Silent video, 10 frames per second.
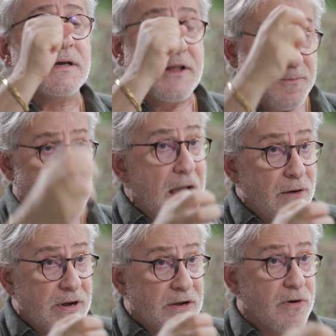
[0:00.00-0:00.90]
an
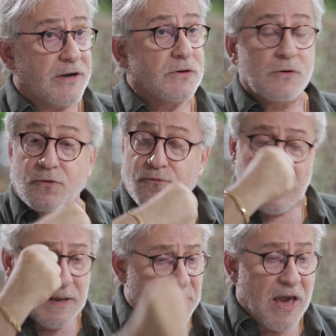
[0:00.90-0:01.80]
aspiring director who's
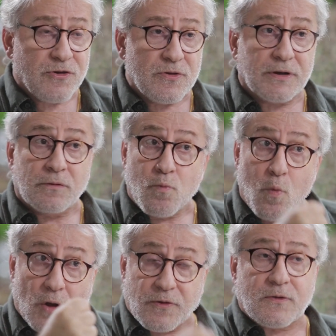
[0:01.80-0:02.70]
really passionate
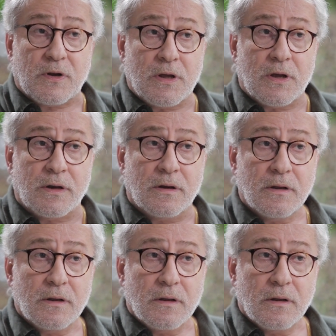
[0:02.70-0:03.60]
and wants to learn,
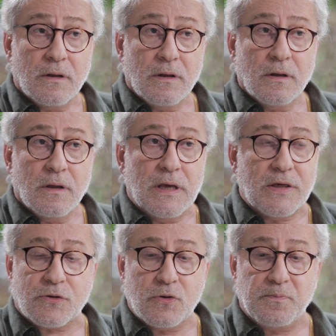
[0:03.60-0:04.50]

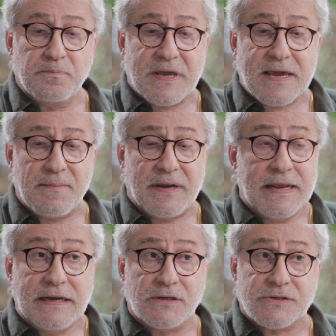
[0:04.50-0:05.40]
is to become an
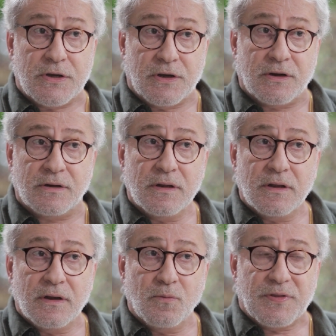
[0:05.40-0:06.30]
intern
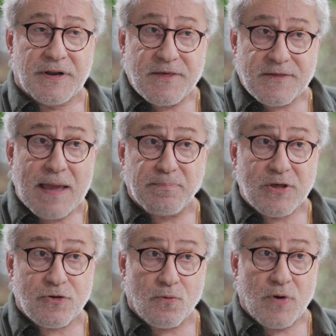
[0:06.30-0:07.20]
with an
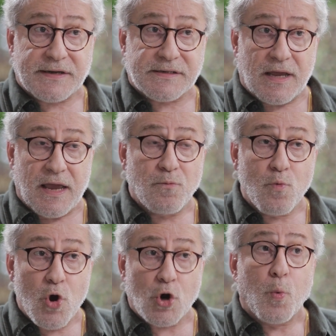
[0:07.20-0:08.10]
established director
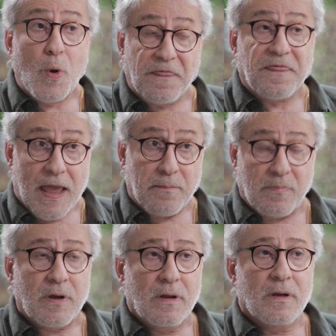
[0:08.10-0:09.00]
and work with
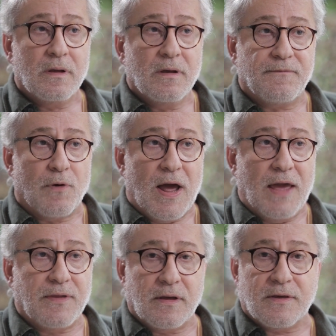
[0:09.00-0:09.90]
them for
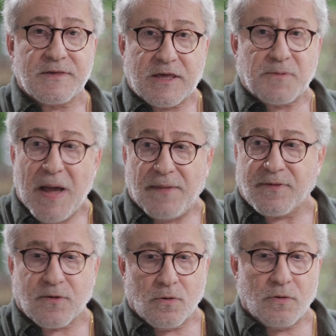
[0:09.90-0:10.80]
either 6
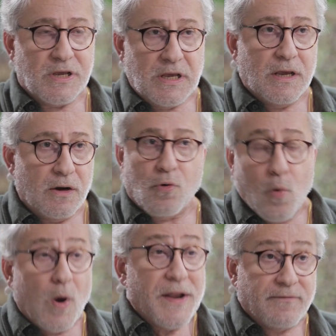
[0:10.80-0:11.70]
months or a year
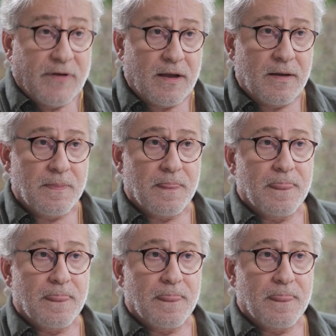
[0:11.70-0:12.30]
or whatever,